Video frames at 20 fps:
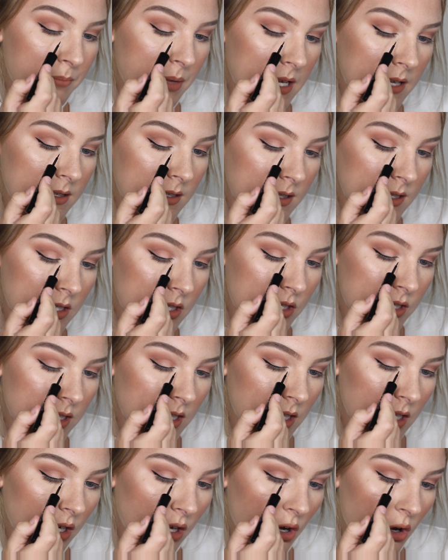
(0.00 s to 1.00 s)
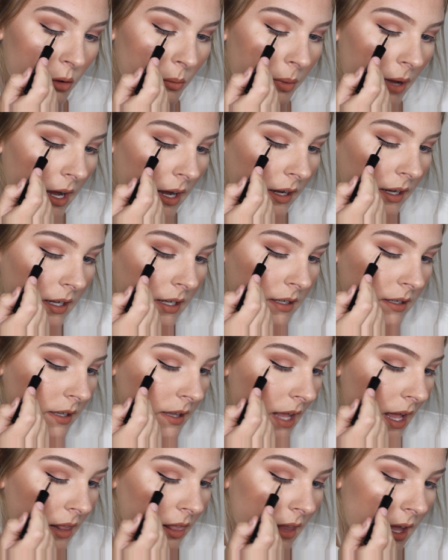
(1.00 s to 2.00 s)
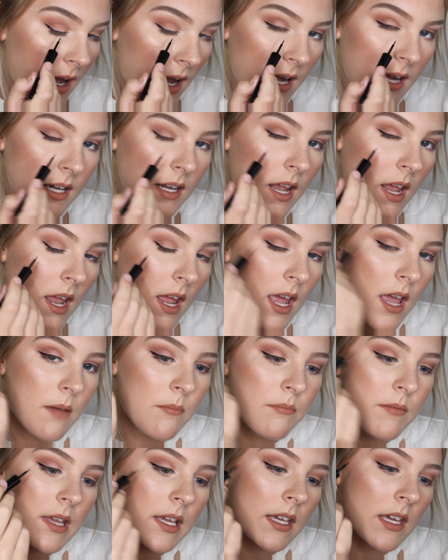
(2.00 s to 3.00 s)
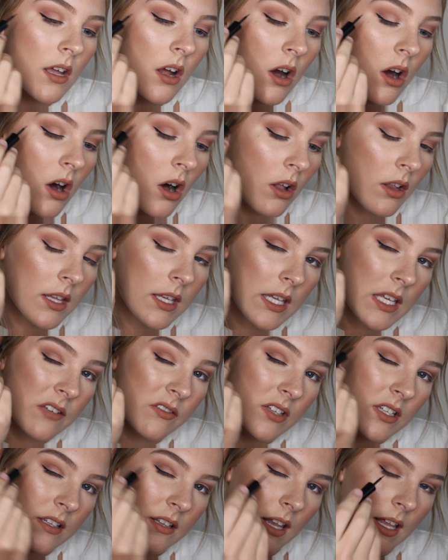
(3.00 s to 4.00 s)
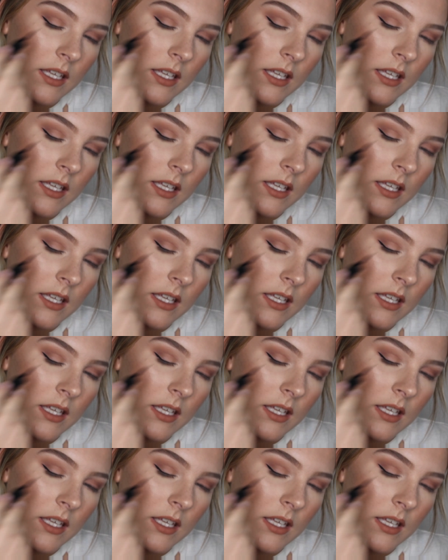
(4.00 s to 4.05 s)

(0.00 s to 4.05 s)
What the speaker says: basically just going to go back into that line and make it all even,